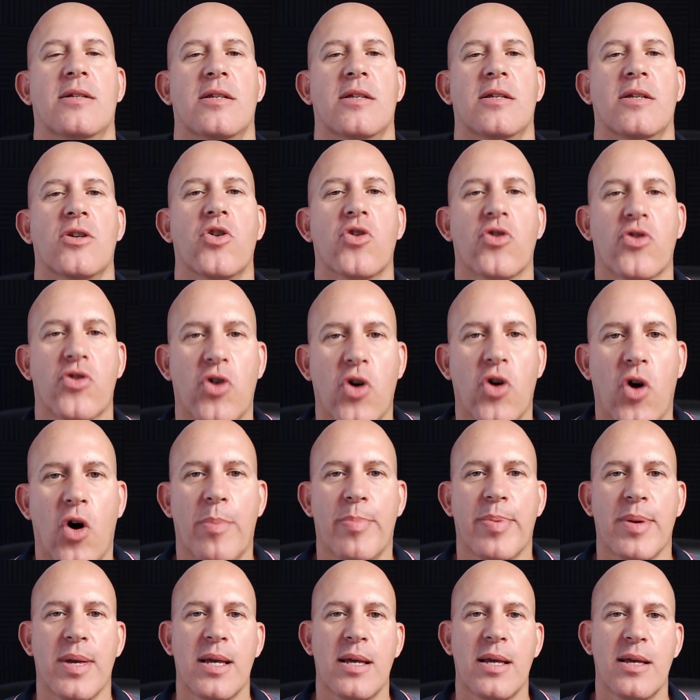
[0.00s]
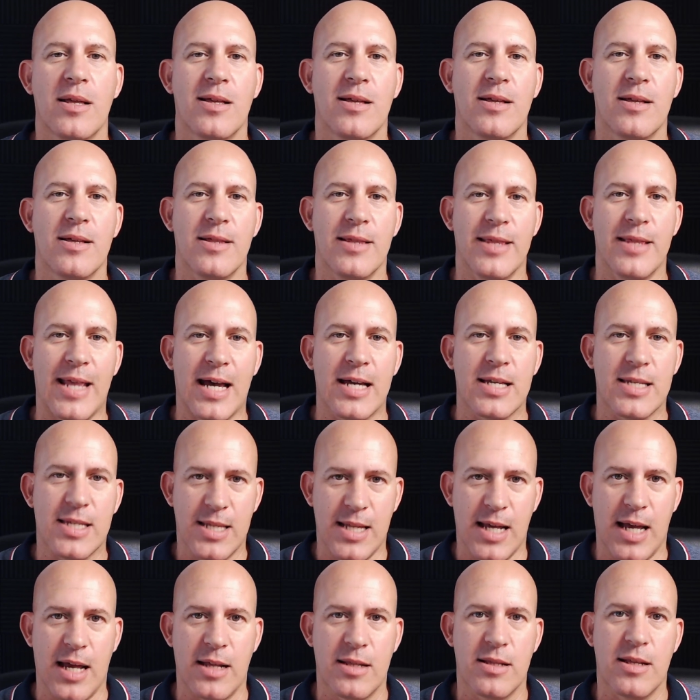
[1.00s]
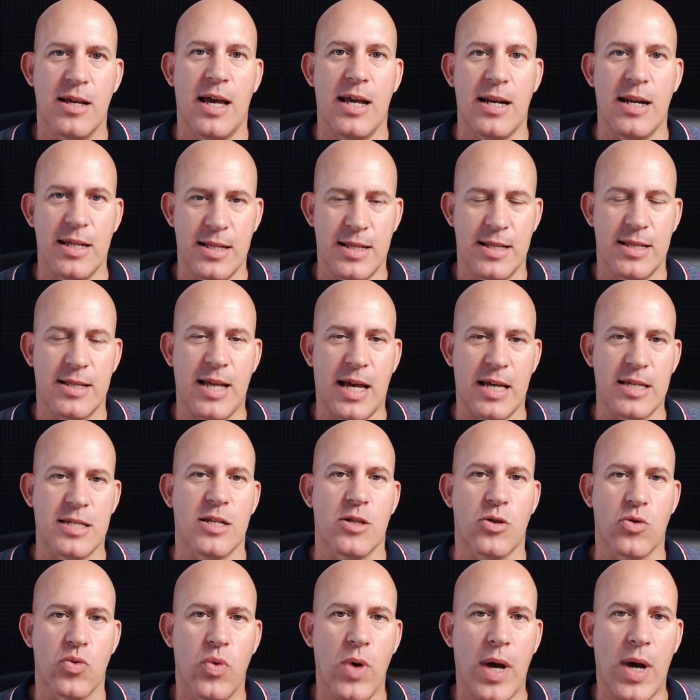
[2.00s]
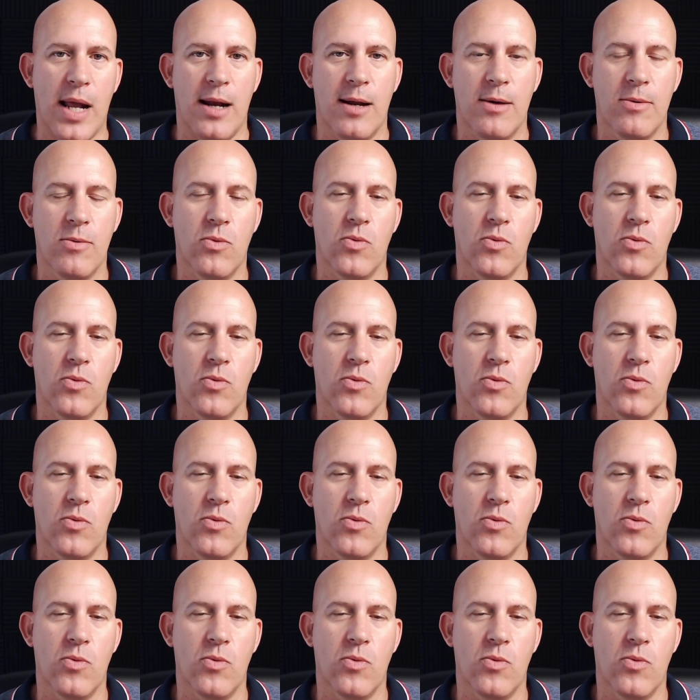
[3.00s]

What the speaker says: your copy does that and it does it well?